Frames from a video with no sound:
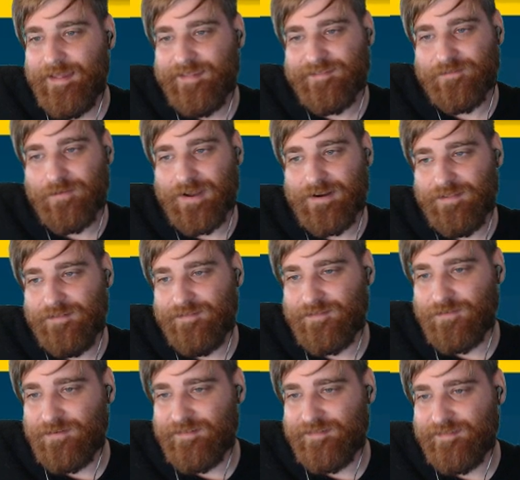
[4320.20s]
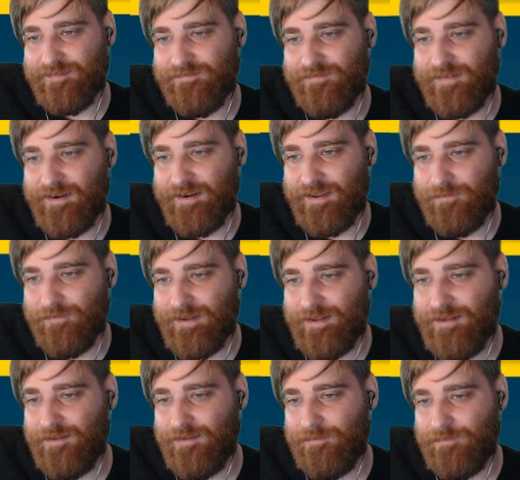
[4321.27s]
Squadaloo's course is very
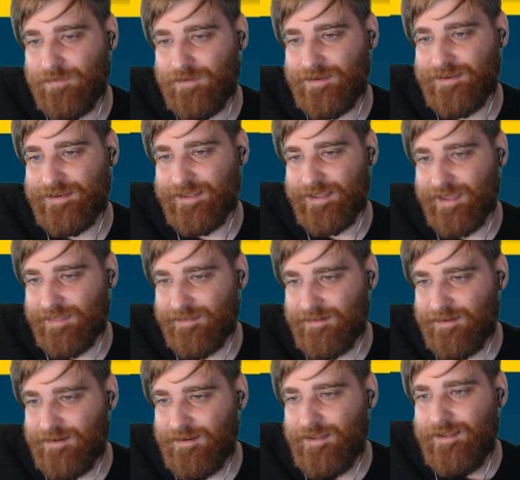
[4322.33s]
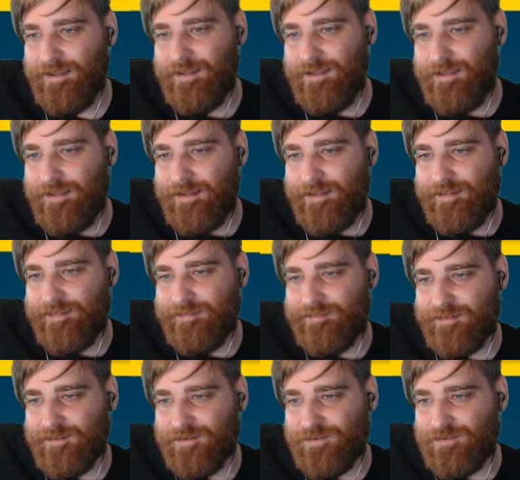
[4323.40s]
well put together,
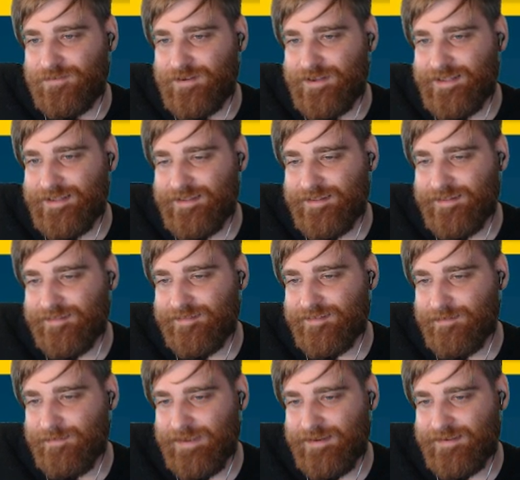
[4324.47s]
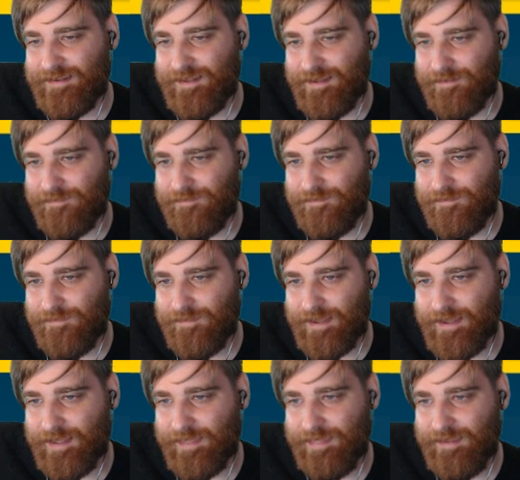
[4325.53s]
so it's gonna be tough.
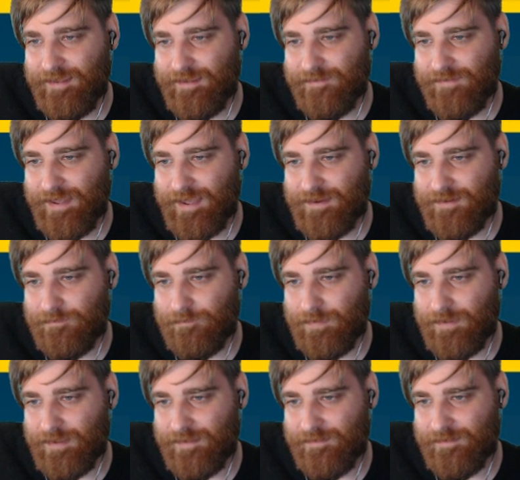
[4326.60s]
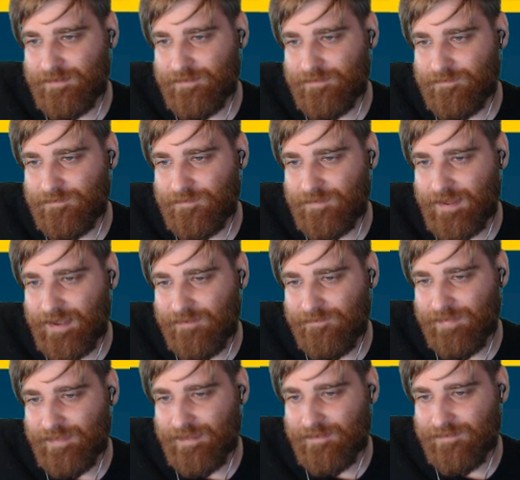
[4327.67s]
I think if I had to pick
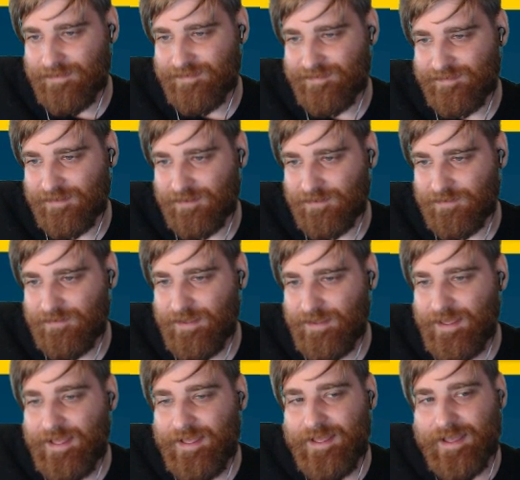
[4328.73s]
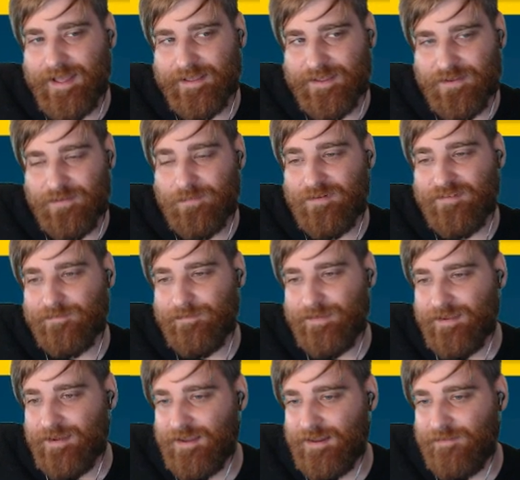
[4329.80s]
5 levels, though, Gilmore's would be
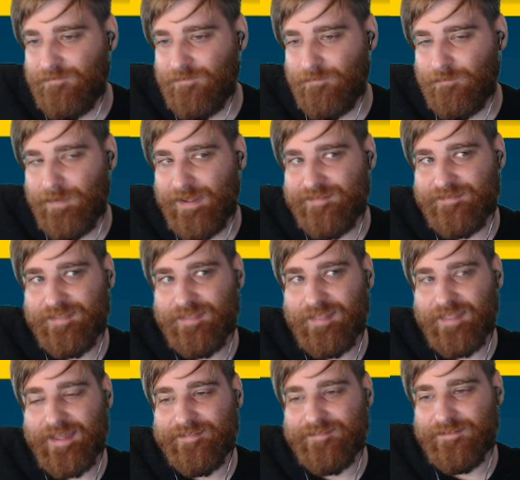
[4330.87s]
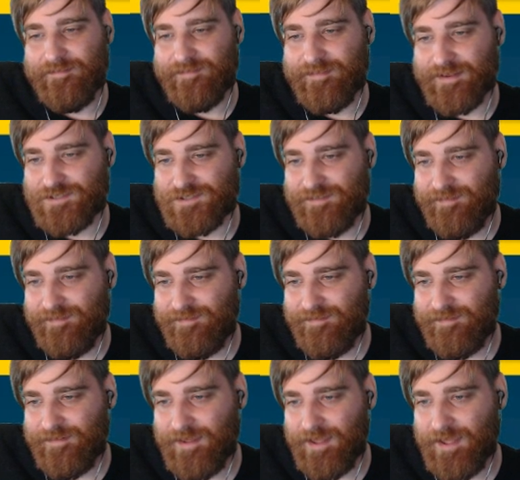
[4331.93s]
on it based on the last 2 sections.
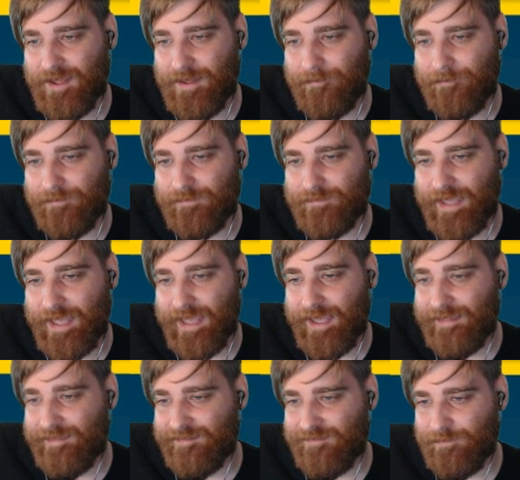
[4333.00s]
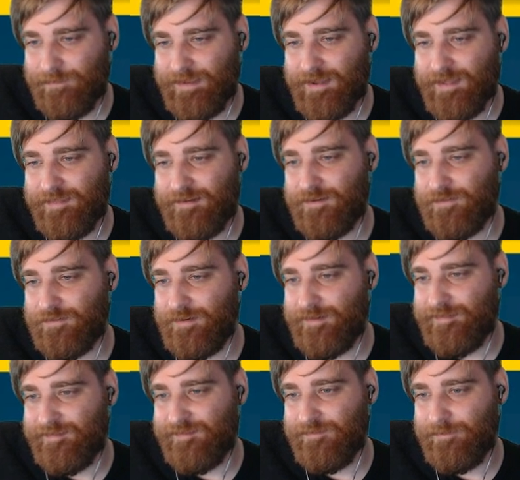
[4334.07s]
Anne's would be on there.
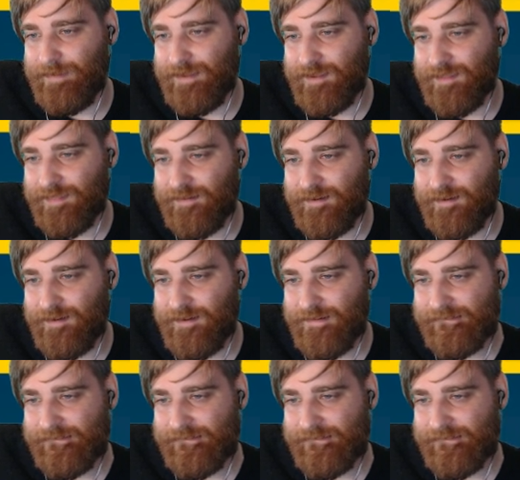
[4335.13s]
Chris's would be on there.